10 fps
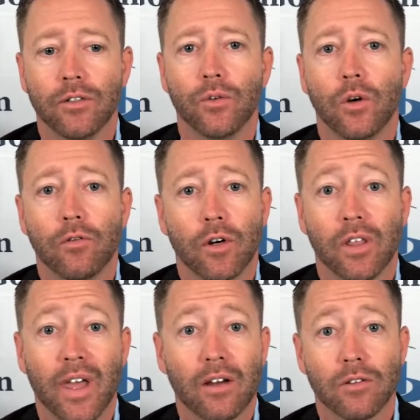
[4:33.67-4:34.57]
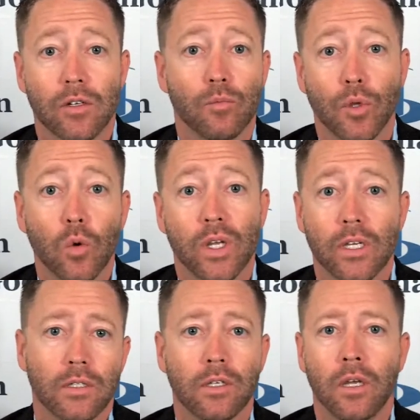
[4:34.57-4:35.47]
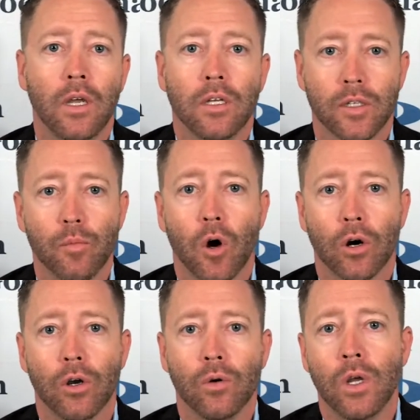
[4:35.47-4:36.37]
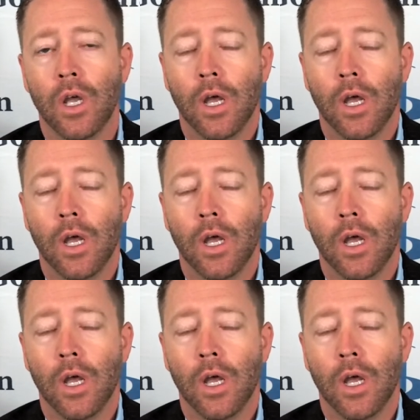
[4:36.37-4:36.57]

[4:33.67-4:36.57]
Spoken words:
to over 1,000 employees tomorrow,